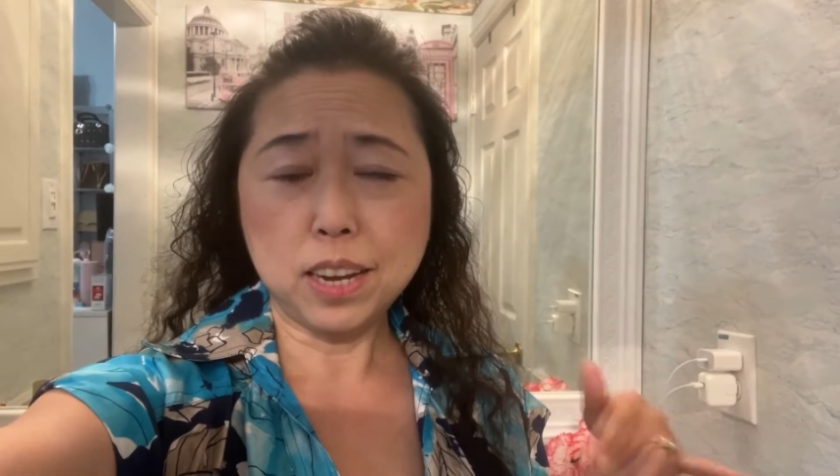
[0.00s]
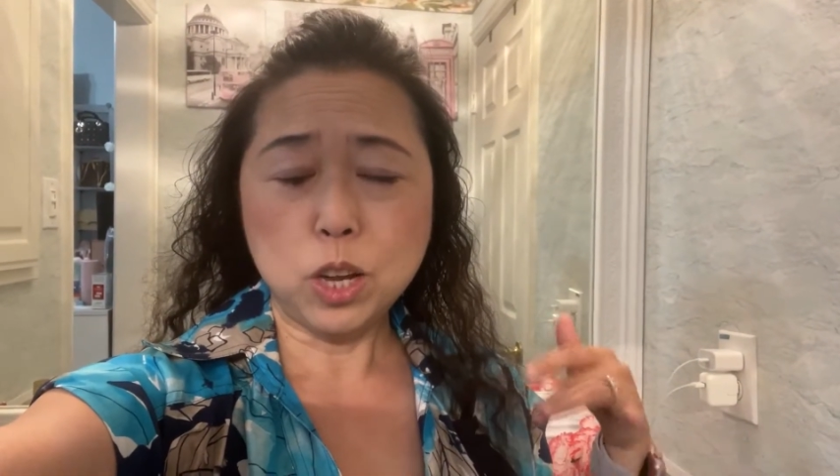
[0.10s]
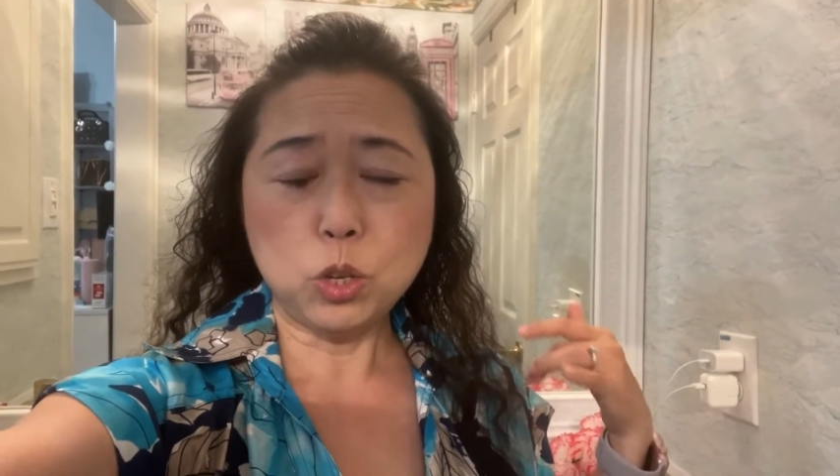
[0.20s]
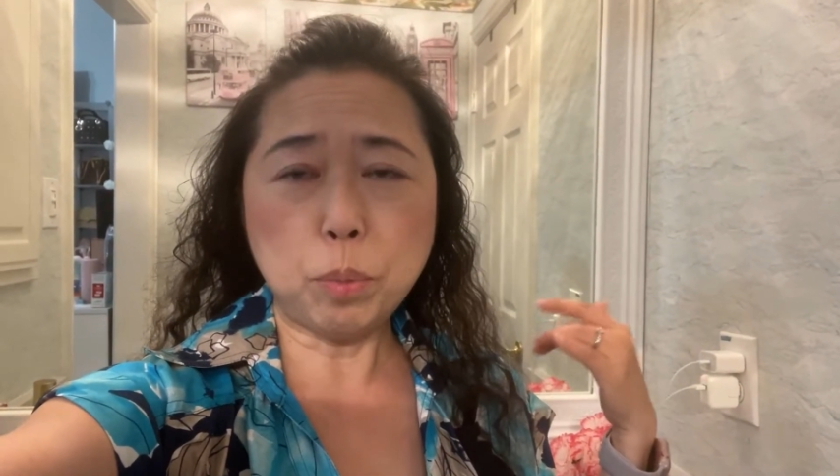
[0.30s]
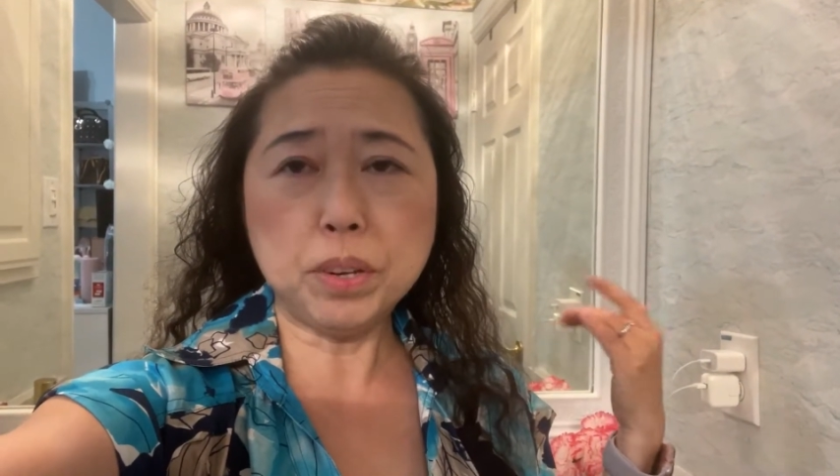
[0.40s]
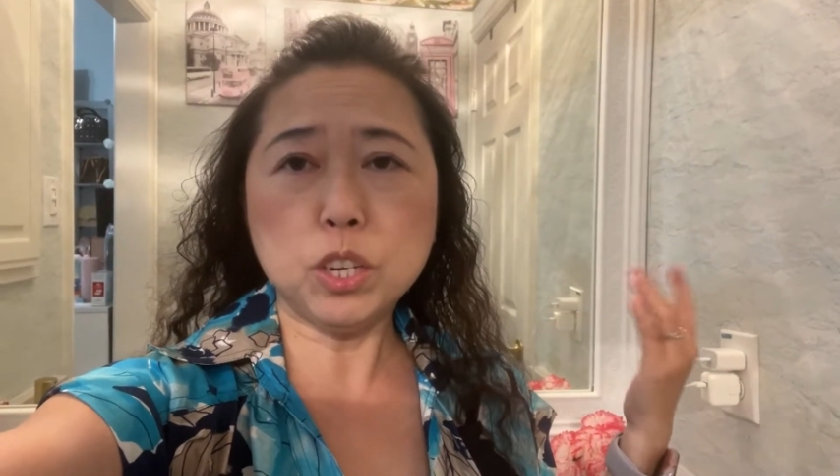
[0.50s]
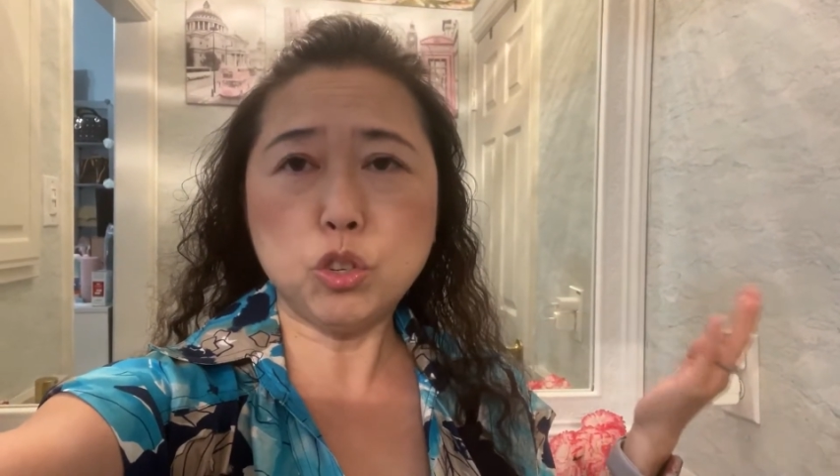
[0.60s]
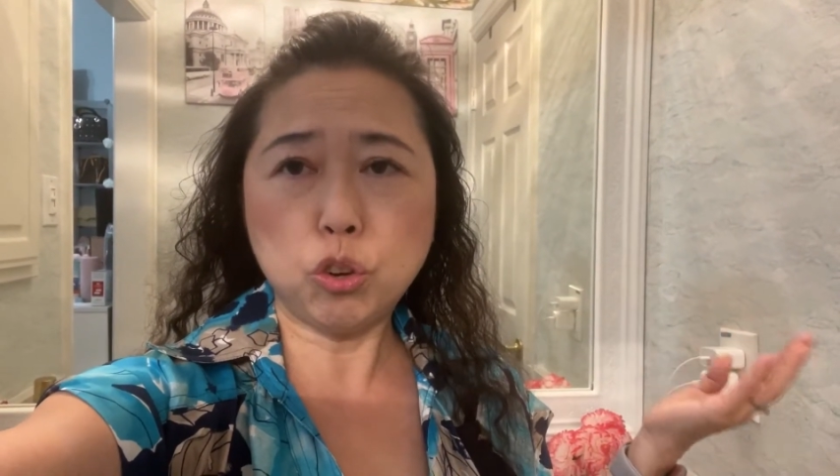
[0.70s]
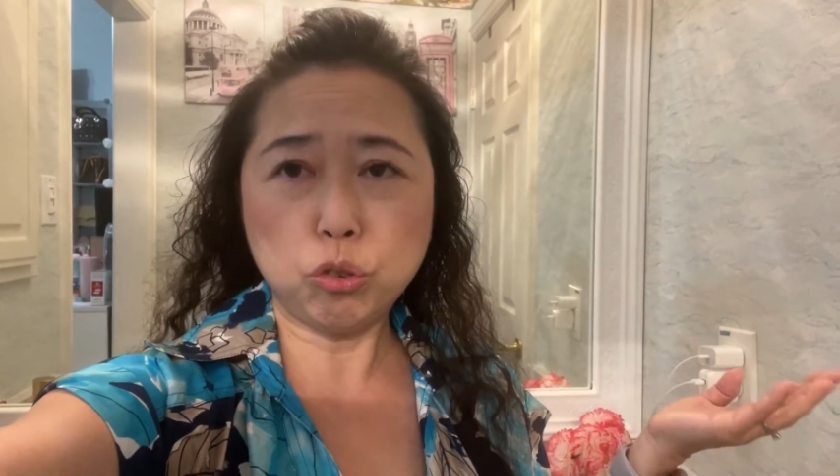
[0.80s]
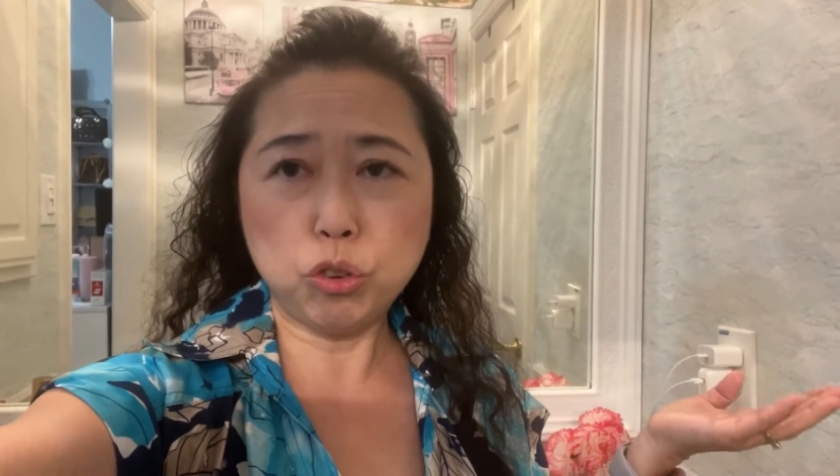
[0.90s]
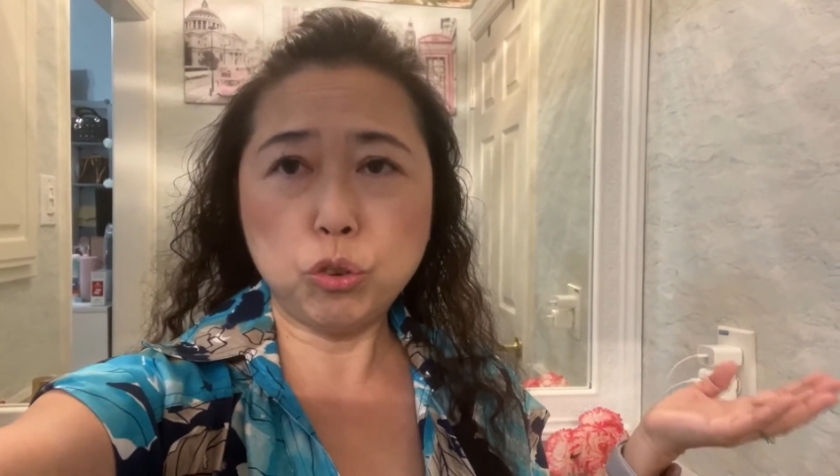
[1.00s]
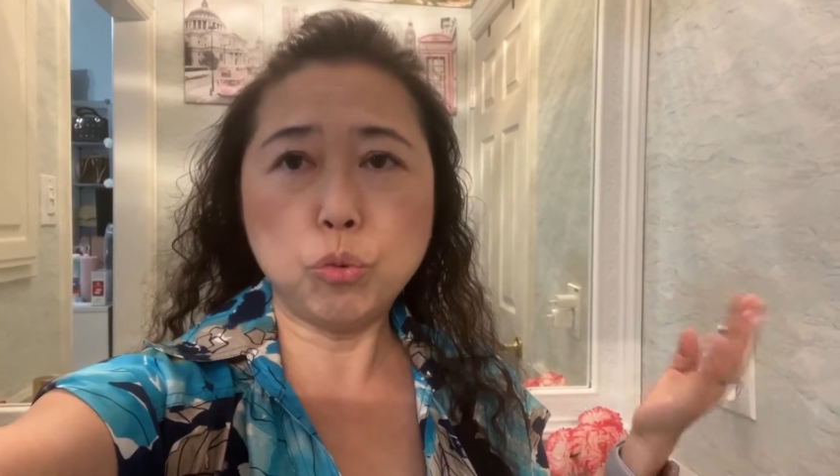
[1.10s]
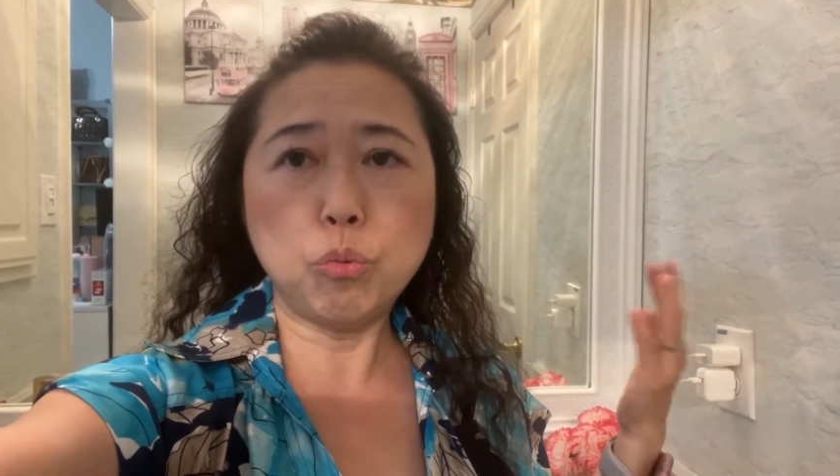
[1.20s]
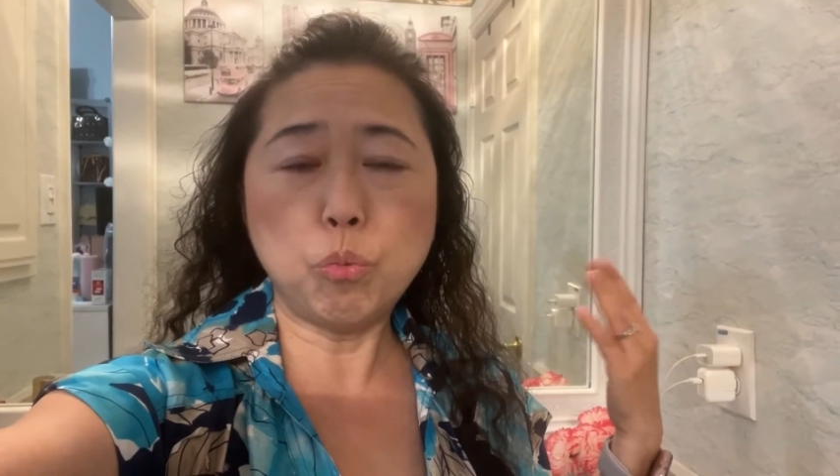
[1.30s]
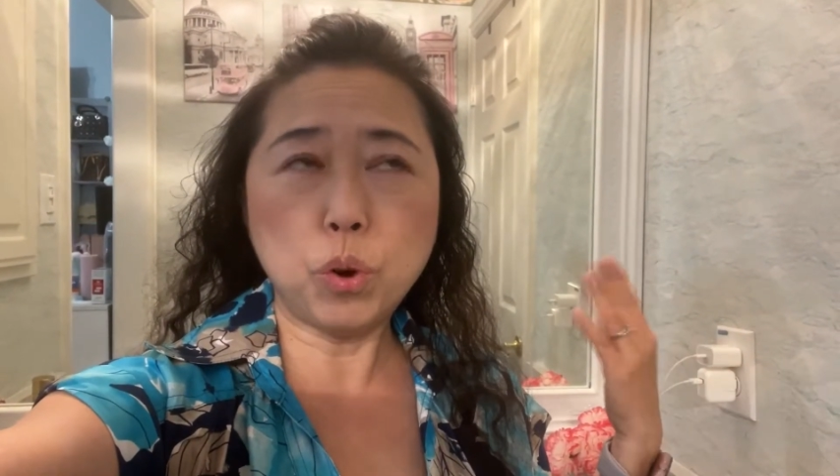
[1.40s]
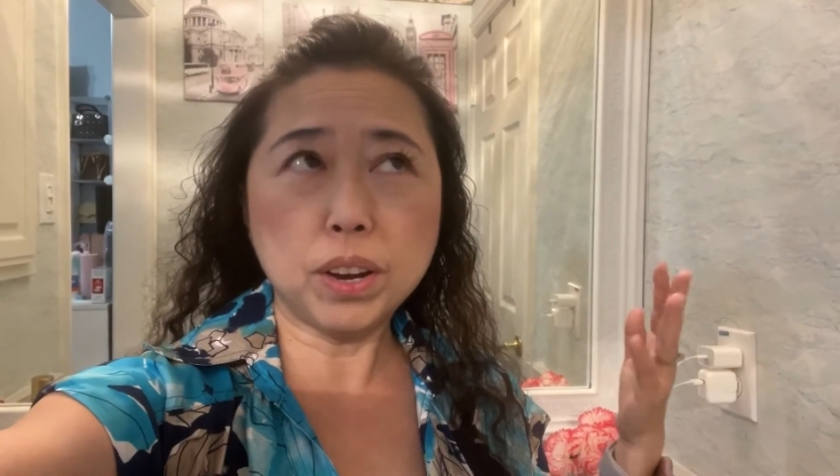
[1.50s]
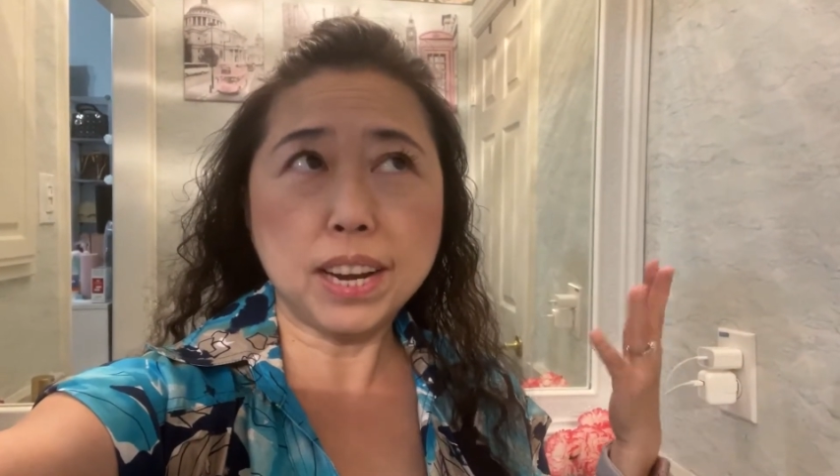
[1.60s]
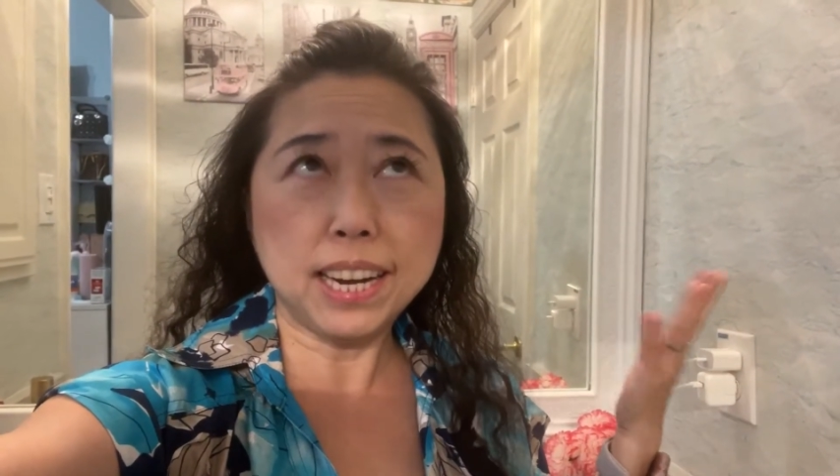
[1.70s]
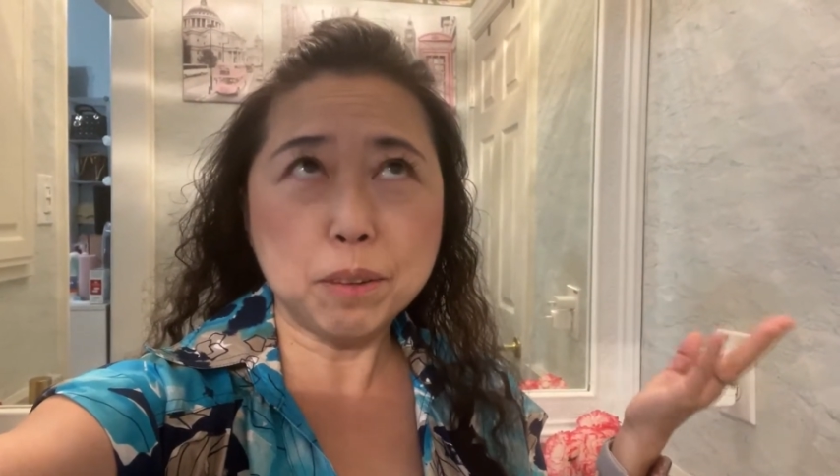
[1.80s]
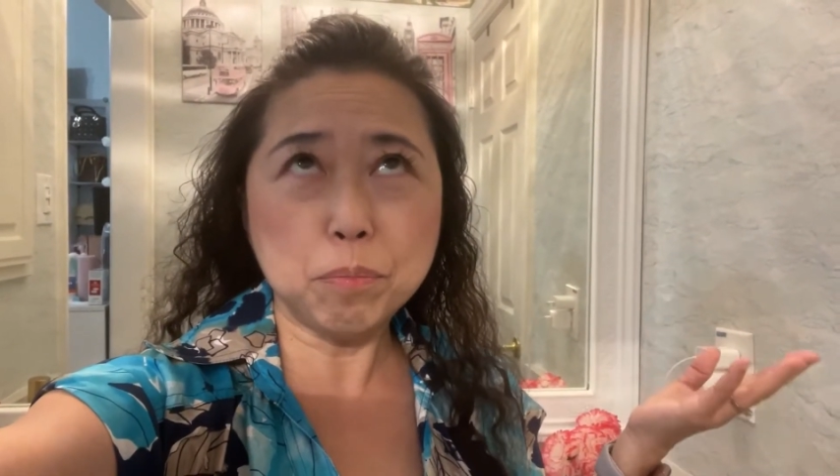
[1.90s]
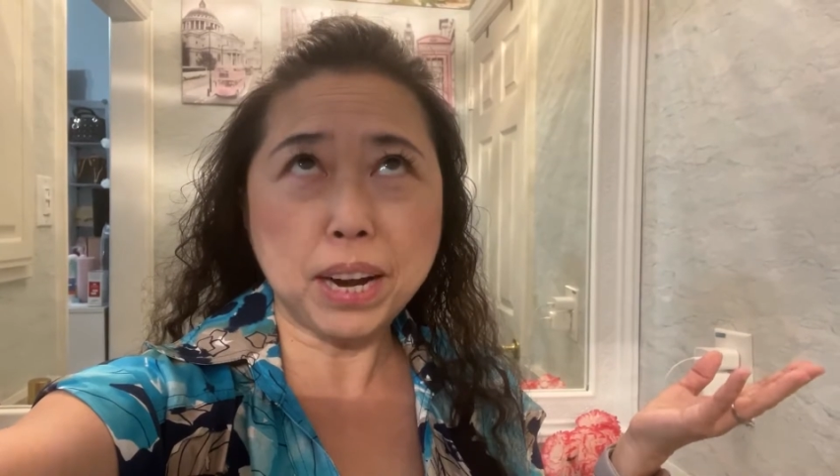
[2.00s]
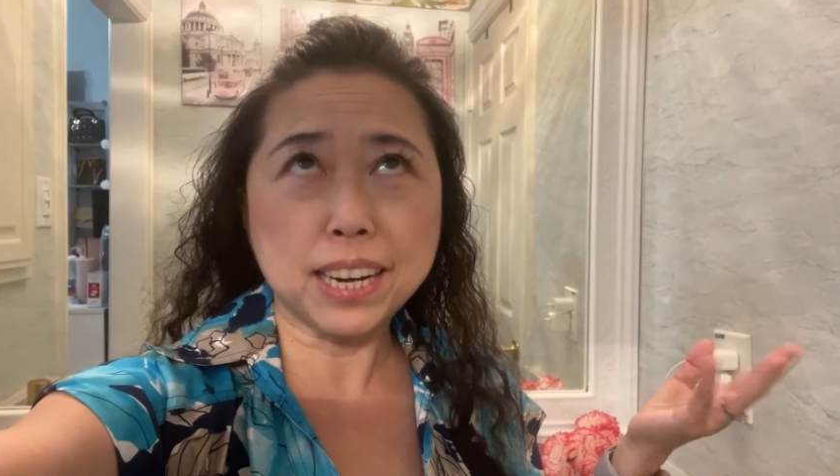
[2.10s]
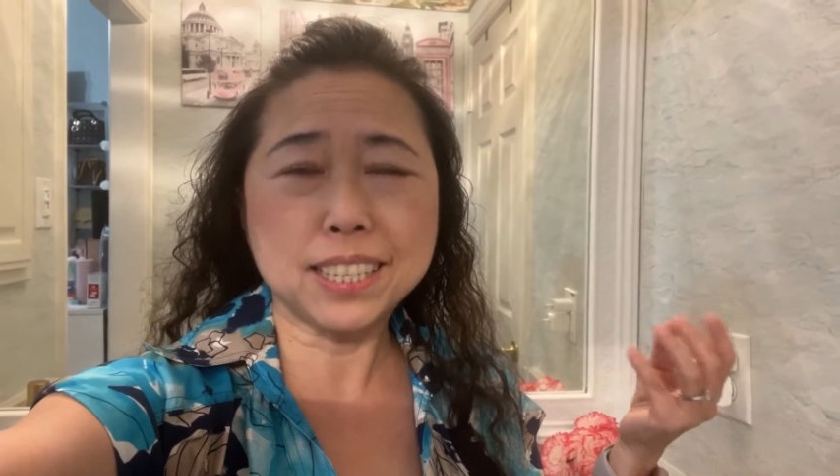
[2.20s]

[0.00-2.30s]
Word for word: So I'm going to show you what handbags